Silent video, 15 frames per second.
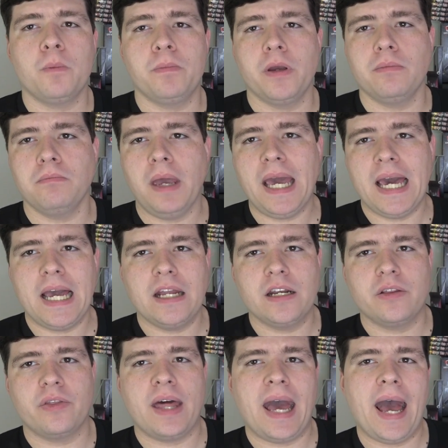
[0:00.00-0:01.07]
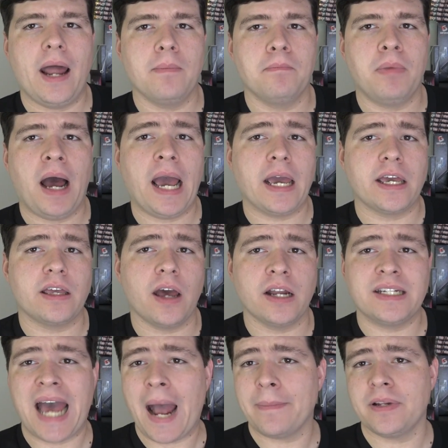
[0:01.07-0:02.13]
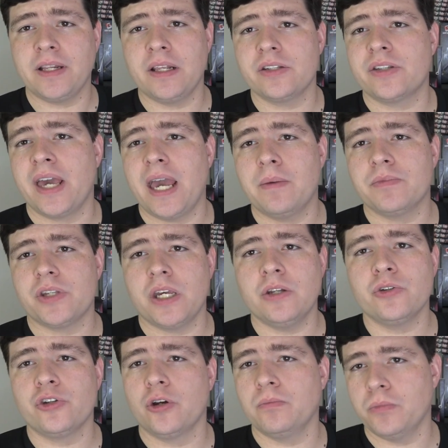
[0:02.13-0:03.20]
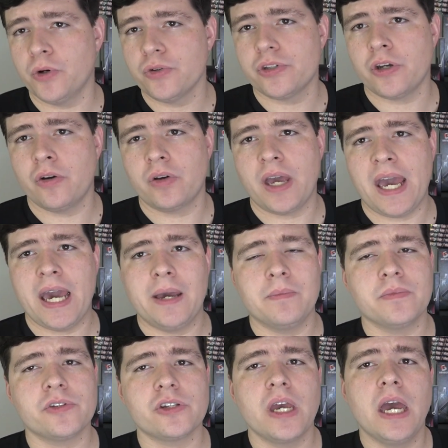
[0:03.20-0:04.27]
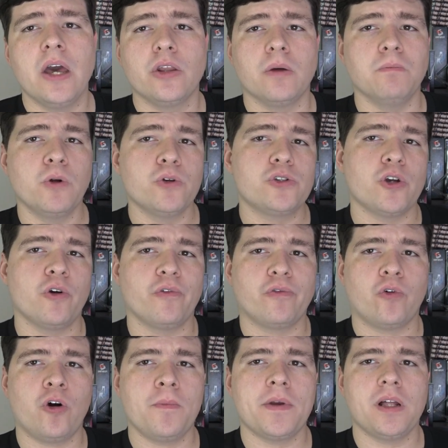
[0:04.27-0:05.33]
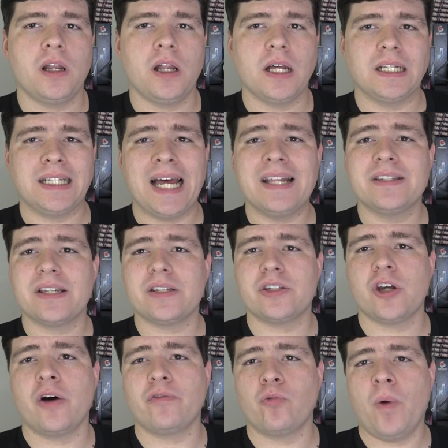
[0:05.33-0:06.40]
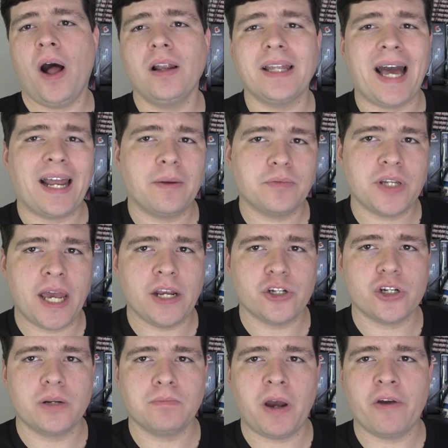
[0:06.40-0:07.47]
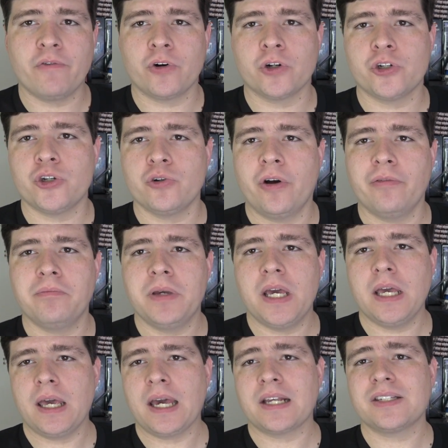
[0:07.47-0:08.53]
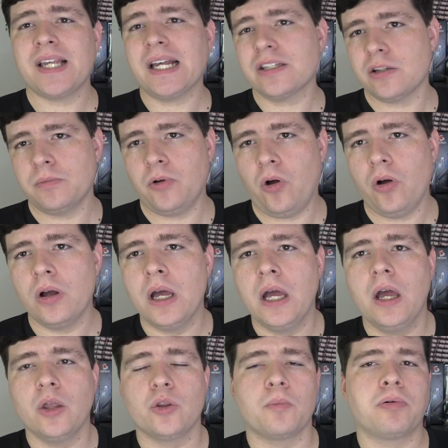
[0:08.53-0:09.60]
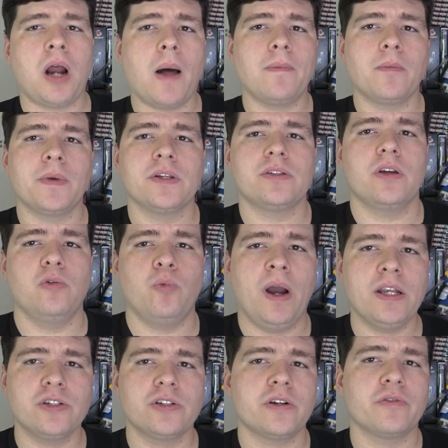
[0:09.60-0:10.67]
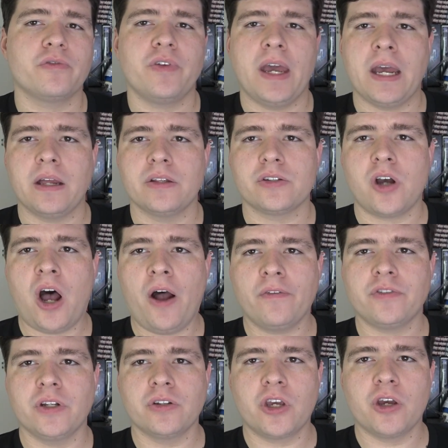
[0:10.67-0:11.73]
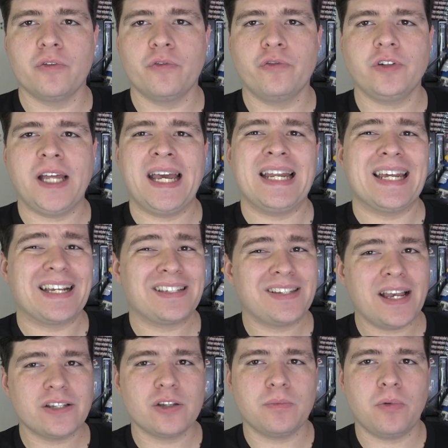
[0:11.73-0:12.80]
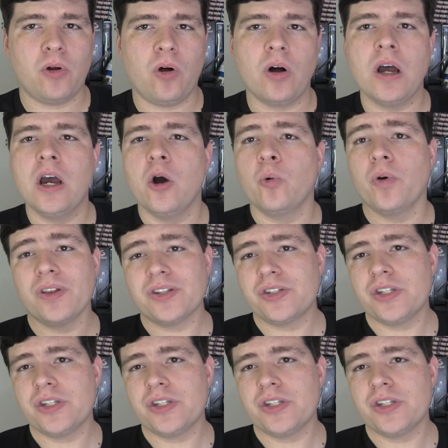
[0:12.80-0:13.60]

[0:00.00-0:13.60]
could be made that by adapting these games into Muso games, the Muso formula lends itself well to adaptation by virtue of being accessible. The problem is that Western fans often conflate accessible with